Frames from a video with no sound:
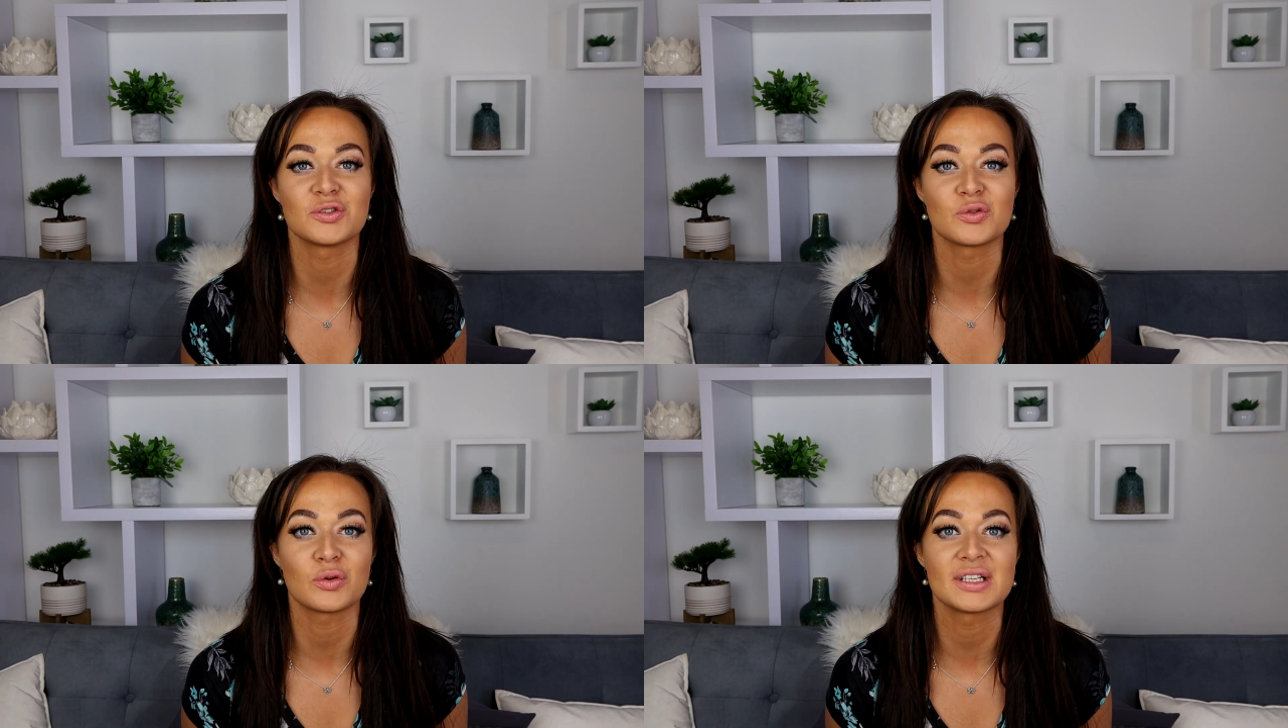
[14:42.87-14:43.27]

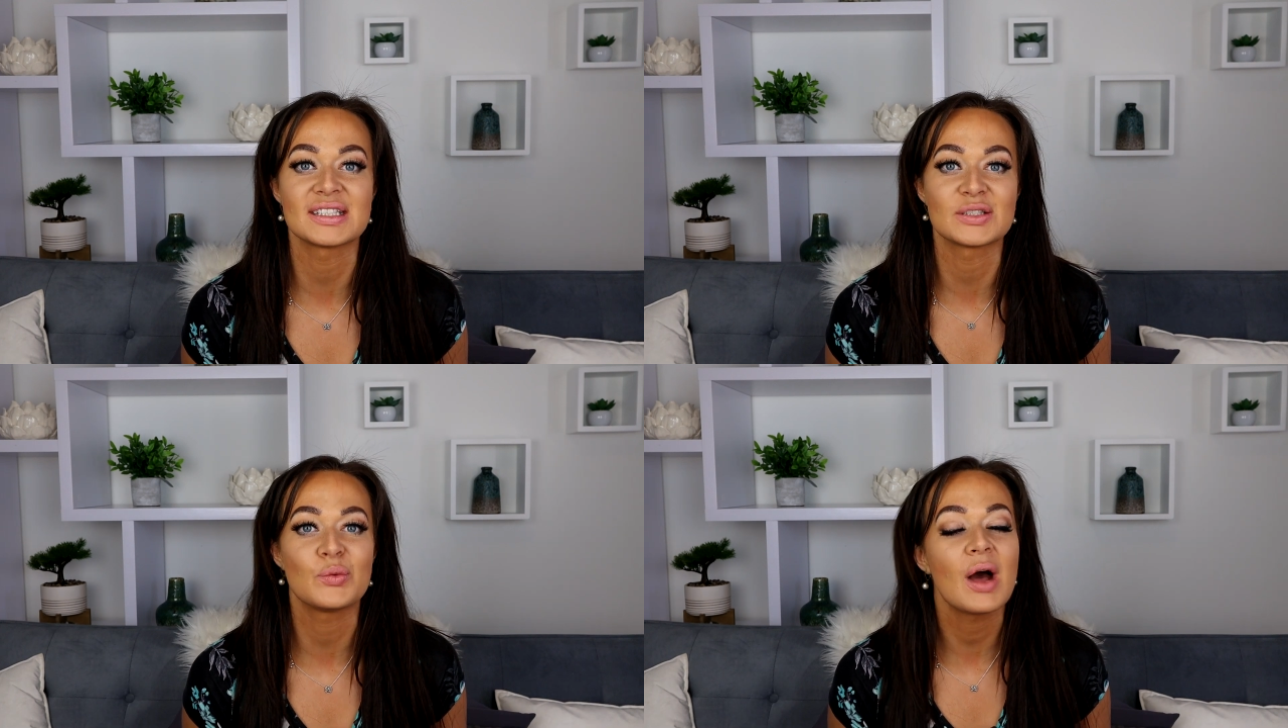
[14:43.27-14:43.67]
stories
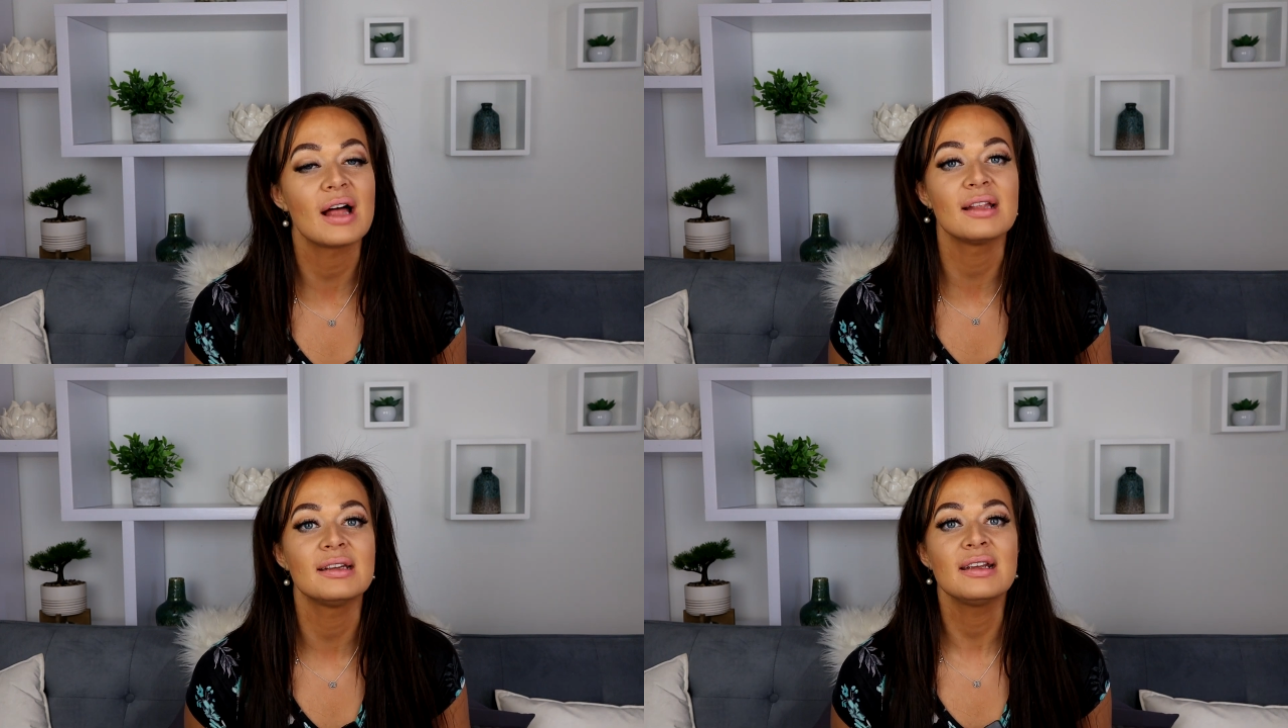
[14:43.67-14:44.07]
as
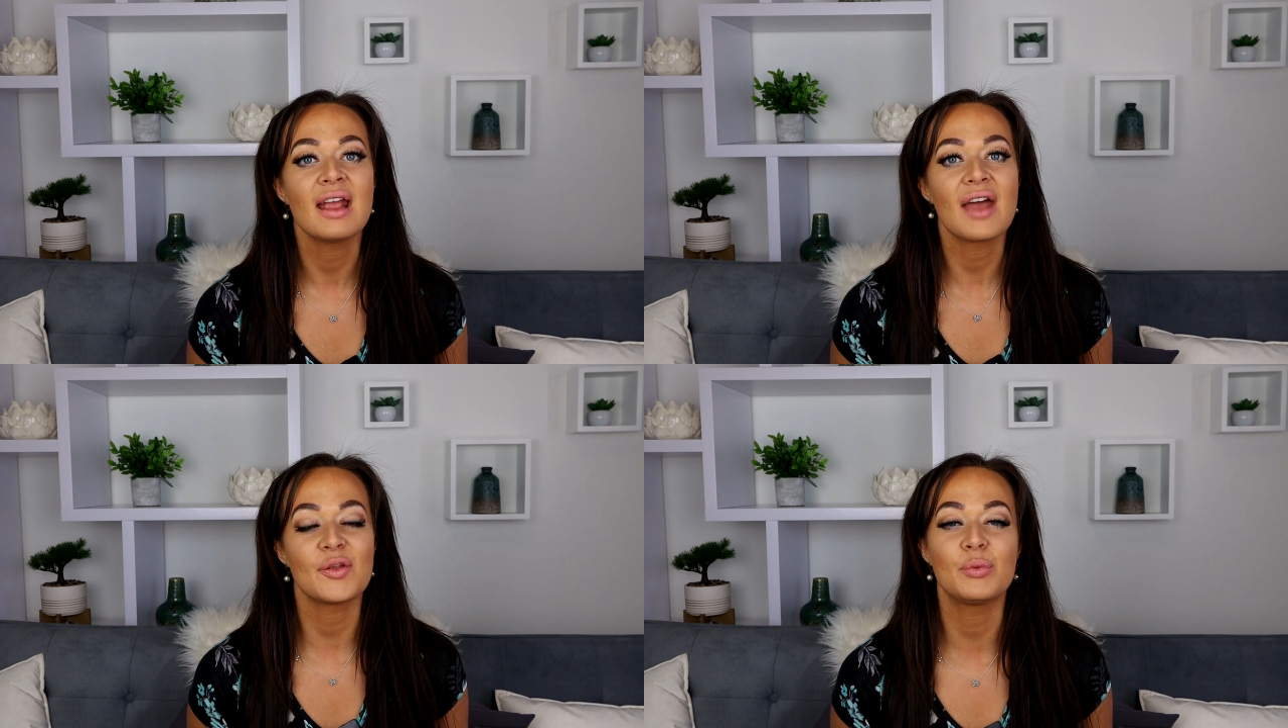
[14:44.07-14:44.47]
well,
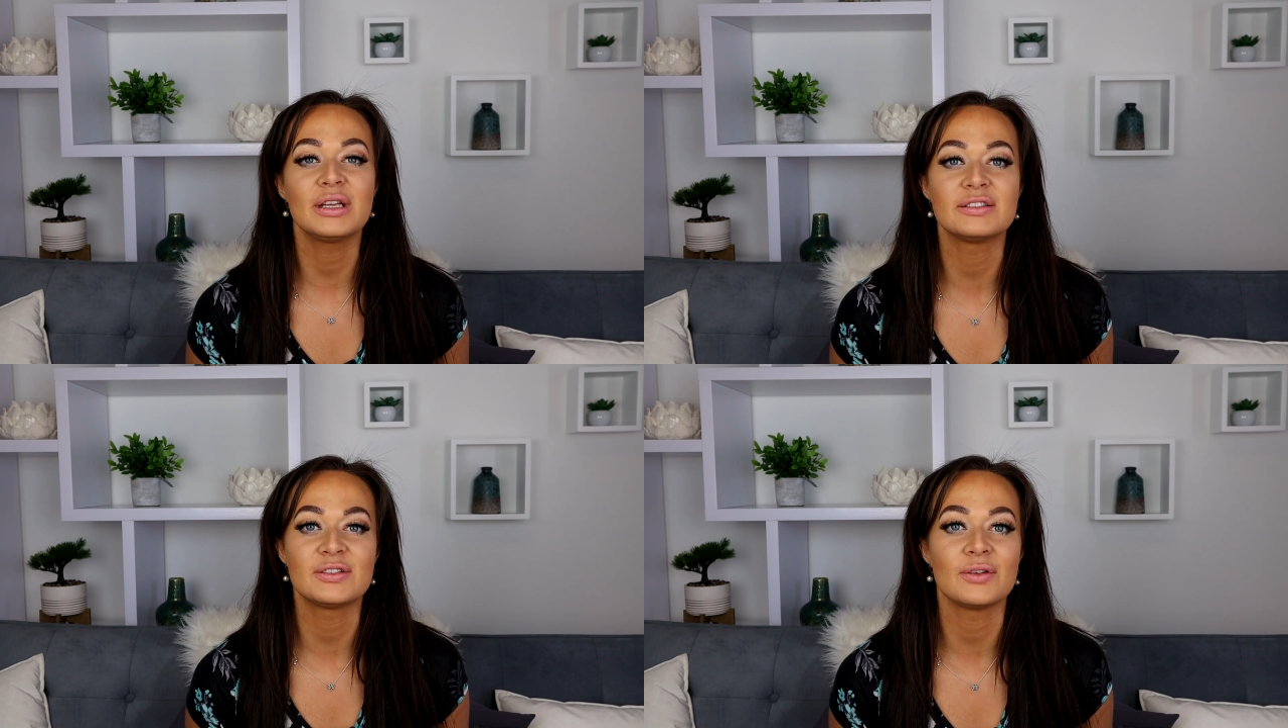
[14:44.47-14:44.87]
and the
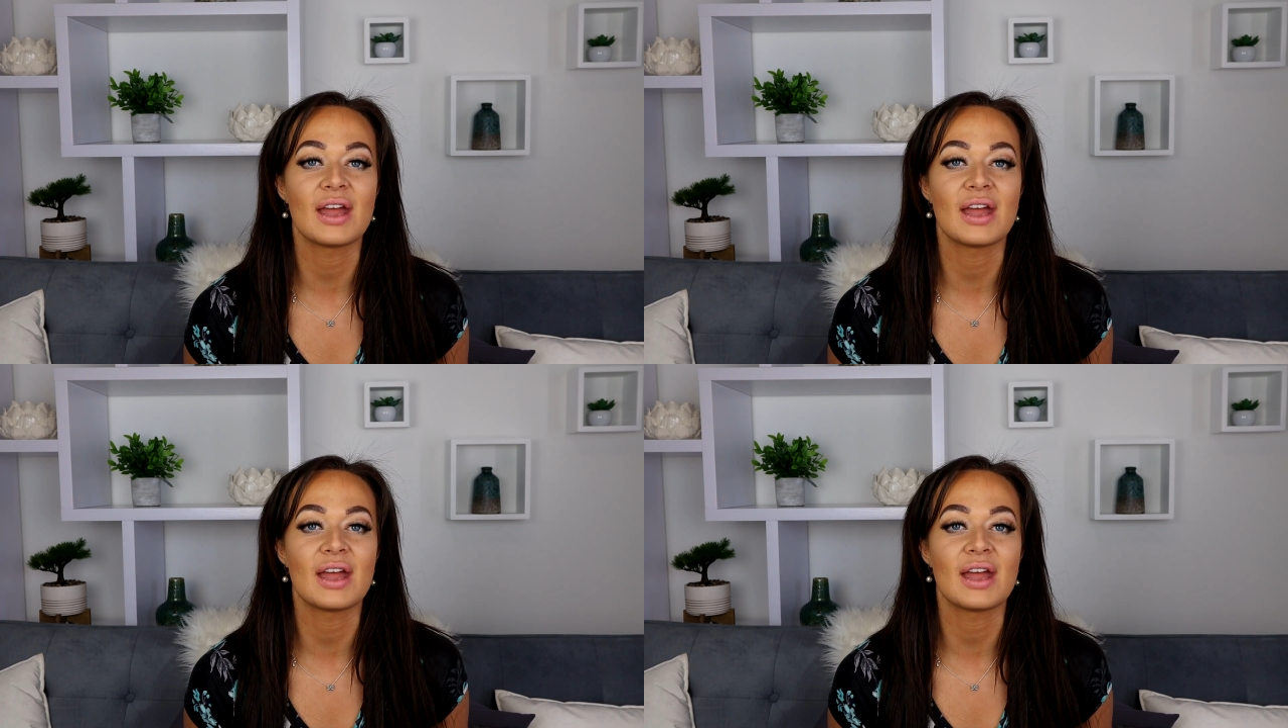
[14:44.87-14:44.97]
beliefs